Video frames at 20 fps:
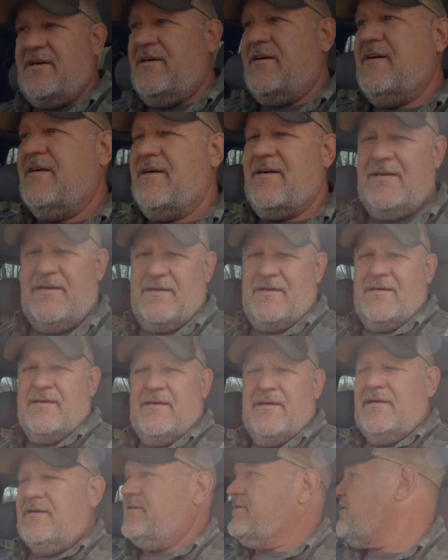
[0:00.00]

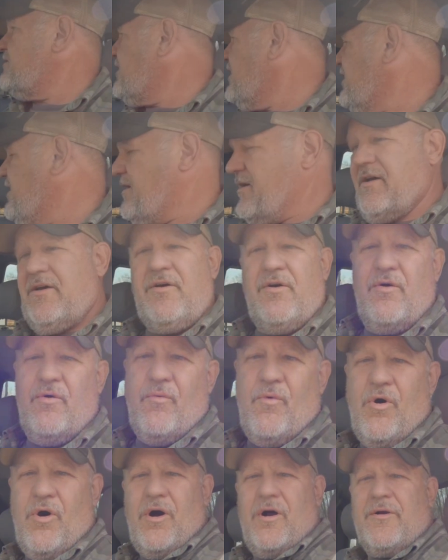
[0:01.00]
So I've got
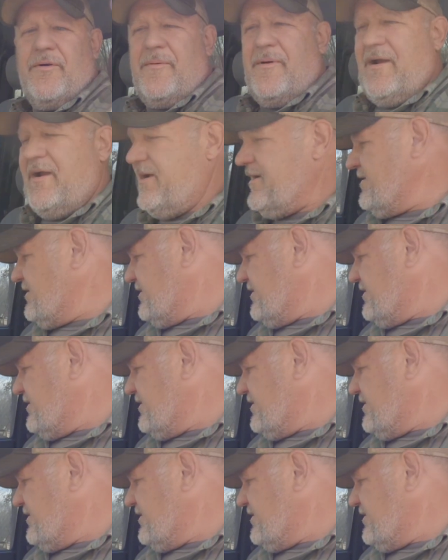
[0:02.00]
to walk around